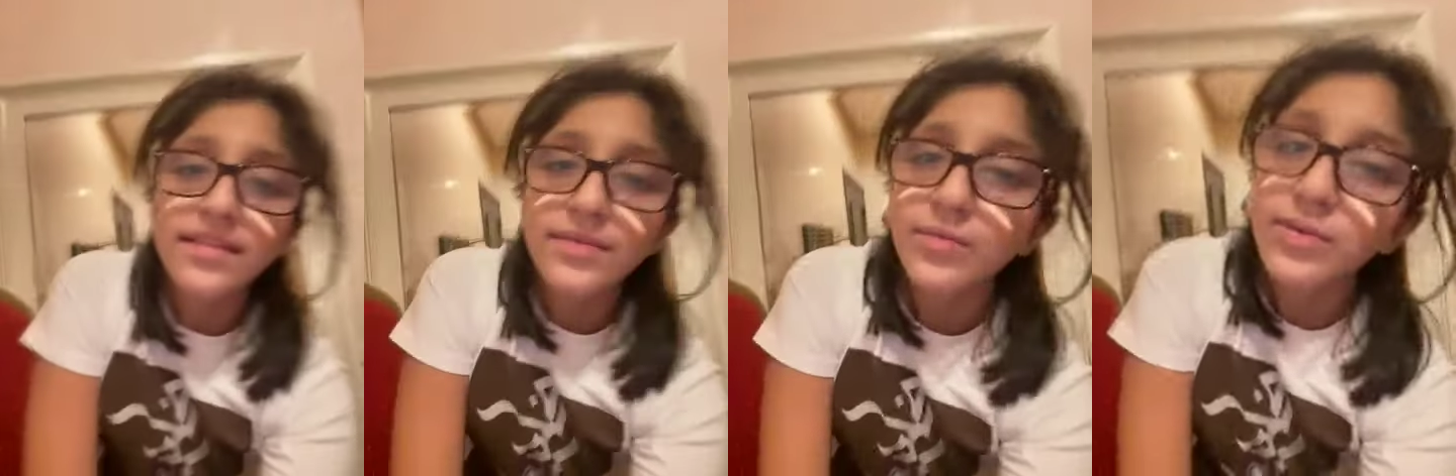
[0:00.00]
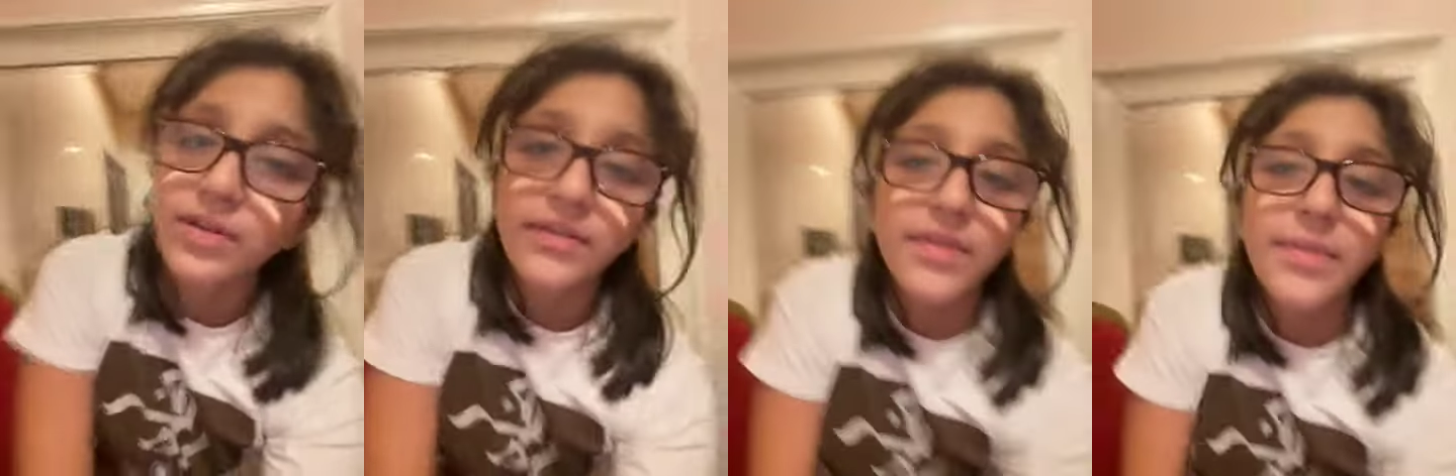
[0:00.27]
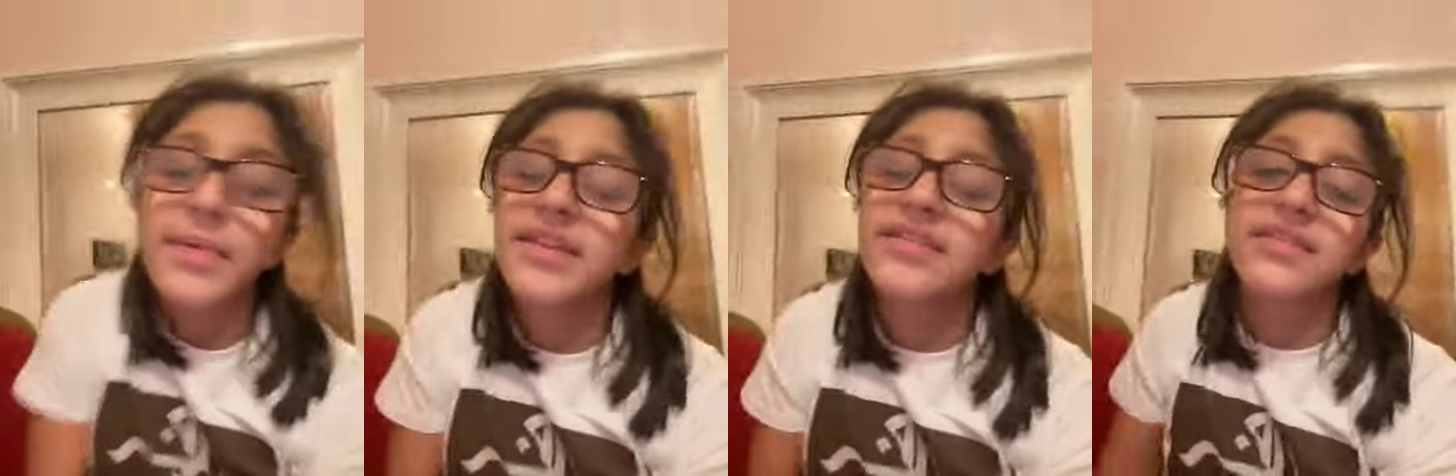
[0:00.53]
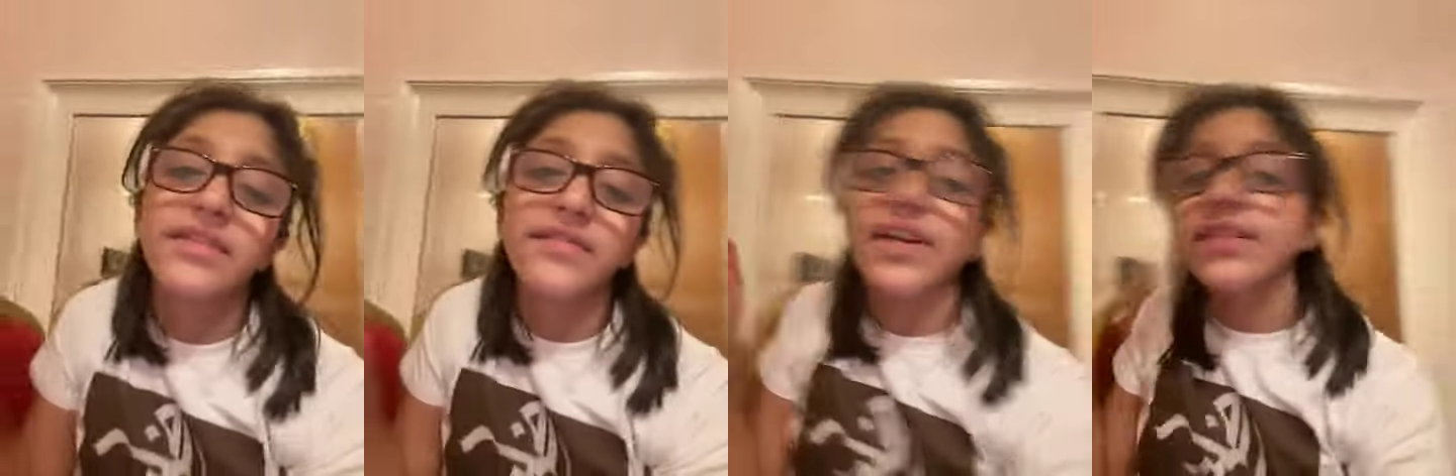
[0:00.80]
one of the
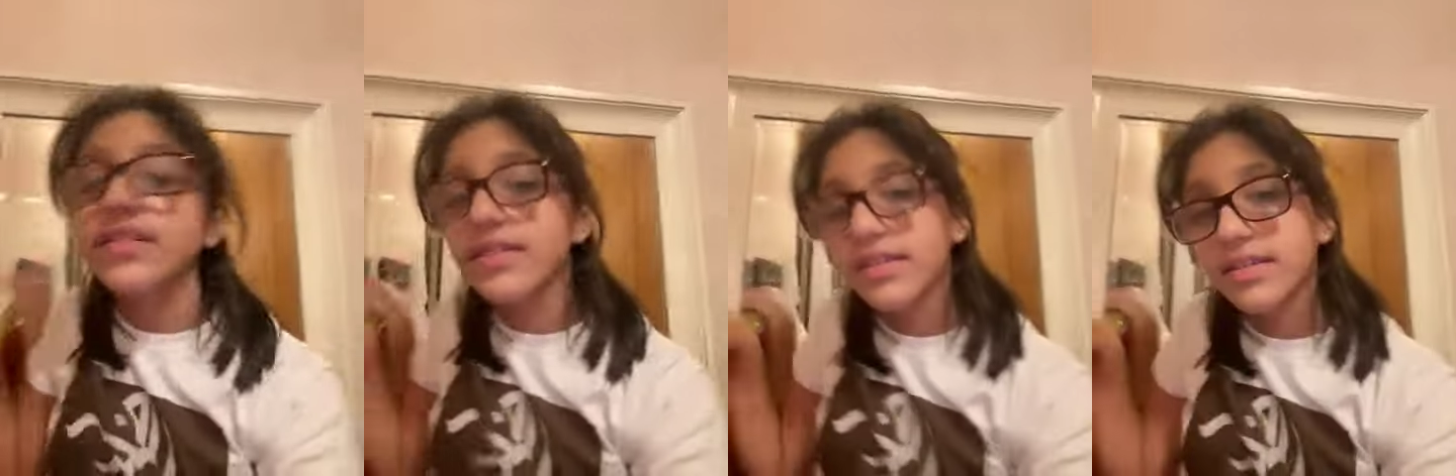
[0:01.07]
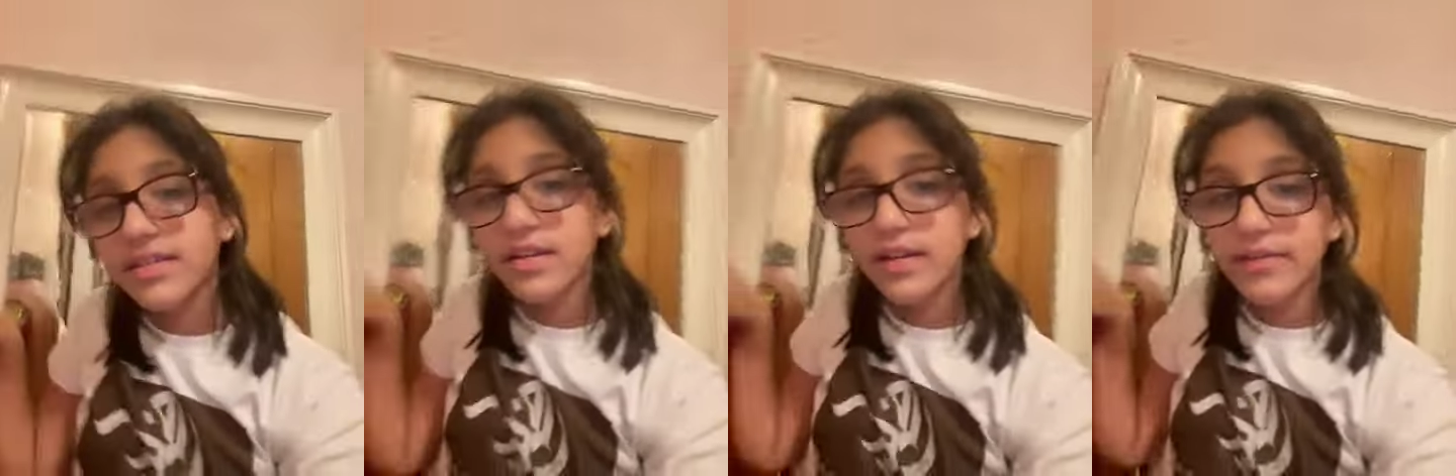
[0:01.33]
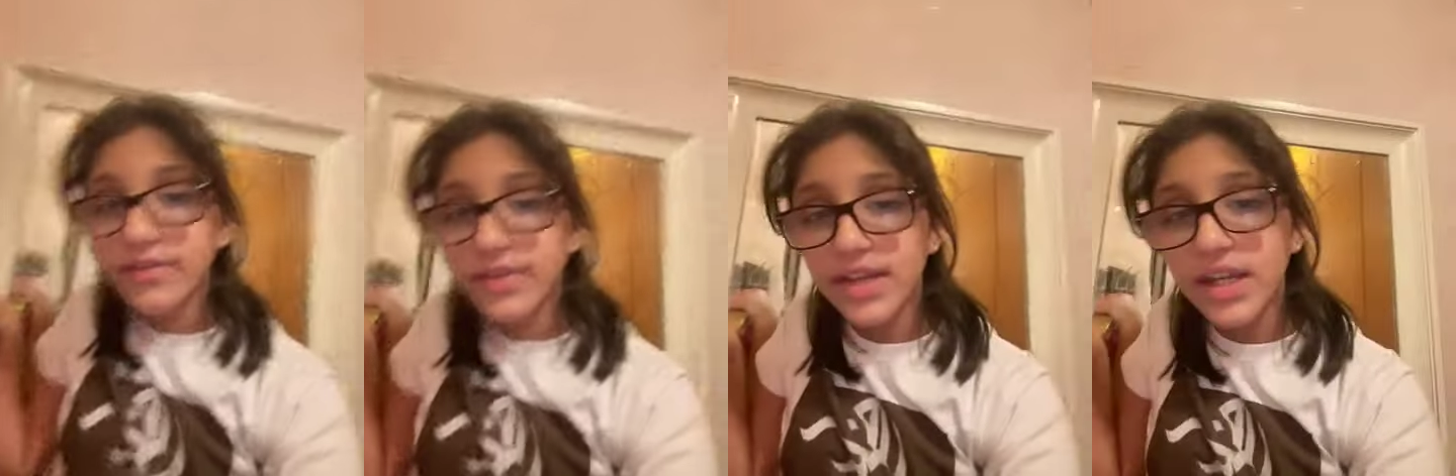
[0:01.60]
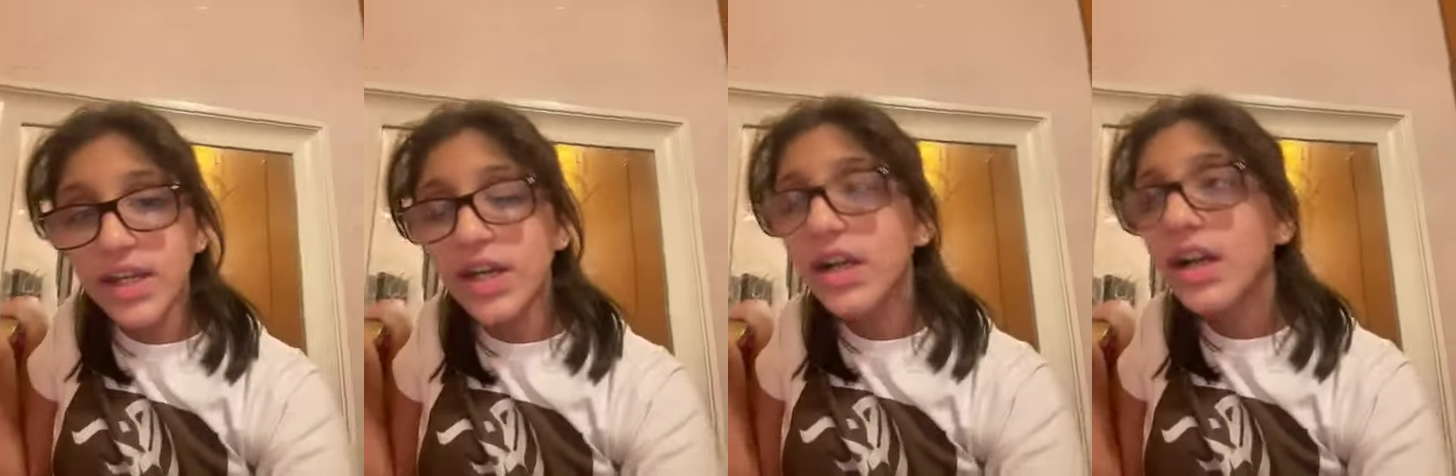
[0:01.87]
best events of the
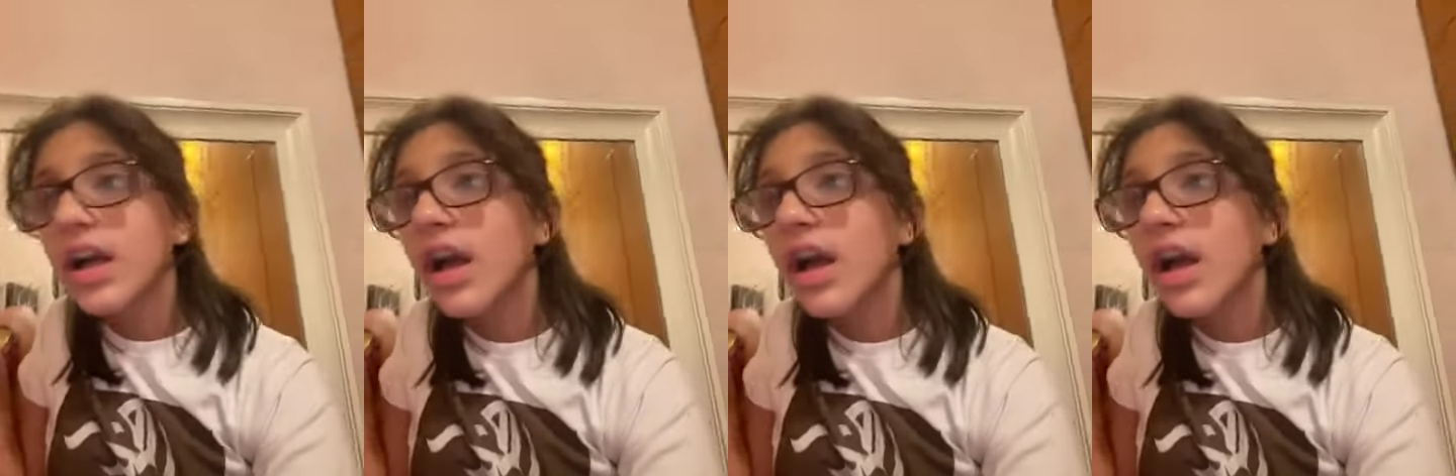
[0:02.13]
year.